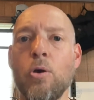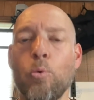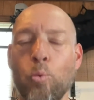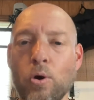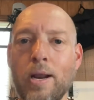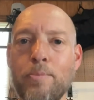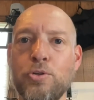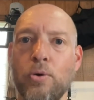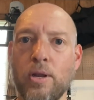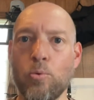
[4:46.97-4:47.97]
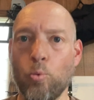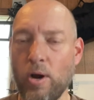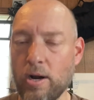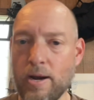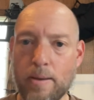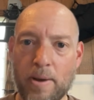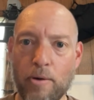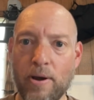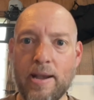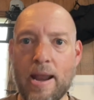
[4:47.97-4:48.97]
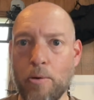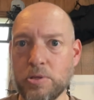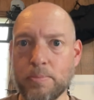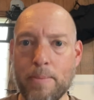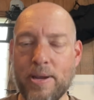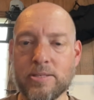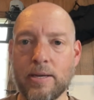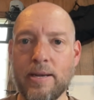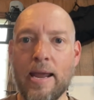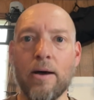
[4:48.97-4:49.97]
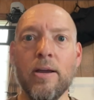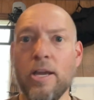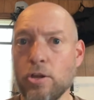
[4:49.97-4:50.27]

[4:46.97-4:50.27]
what I'm doing, where am I right now, what's my baseline now,